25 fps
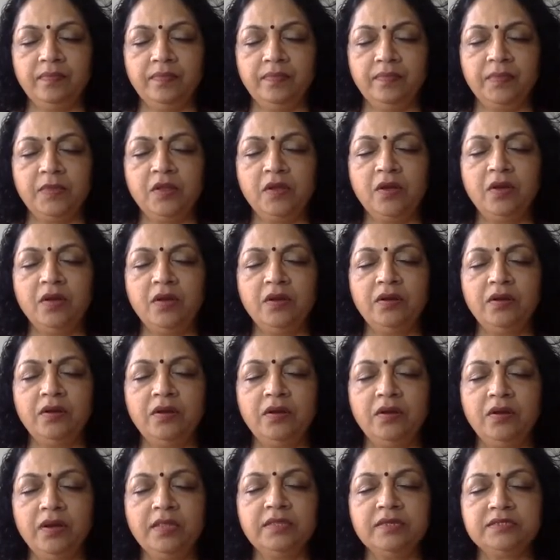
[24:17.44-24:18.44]

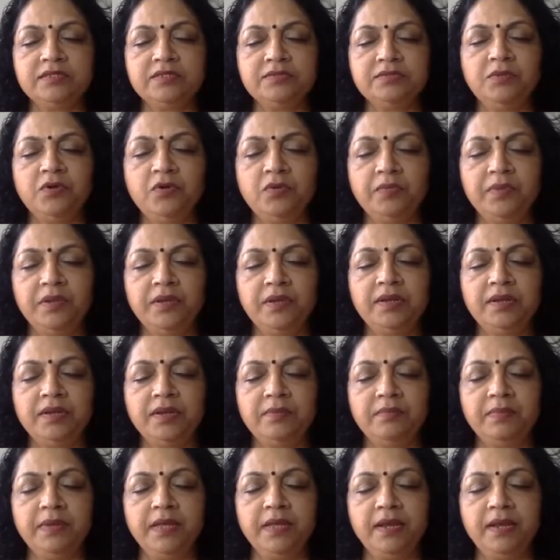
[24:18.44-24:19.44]
Honoring this moment
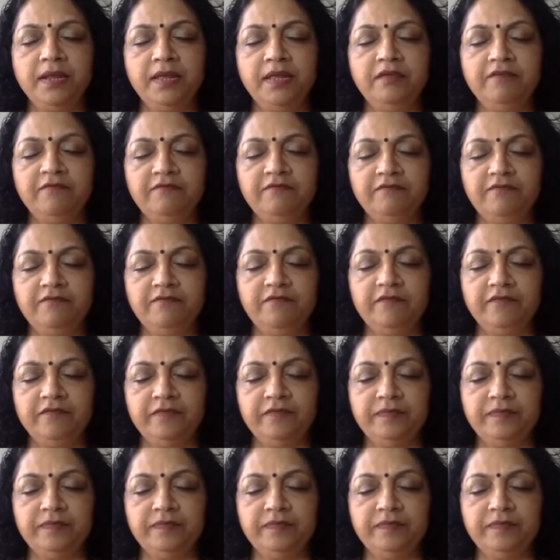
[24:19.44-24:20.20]
in my life.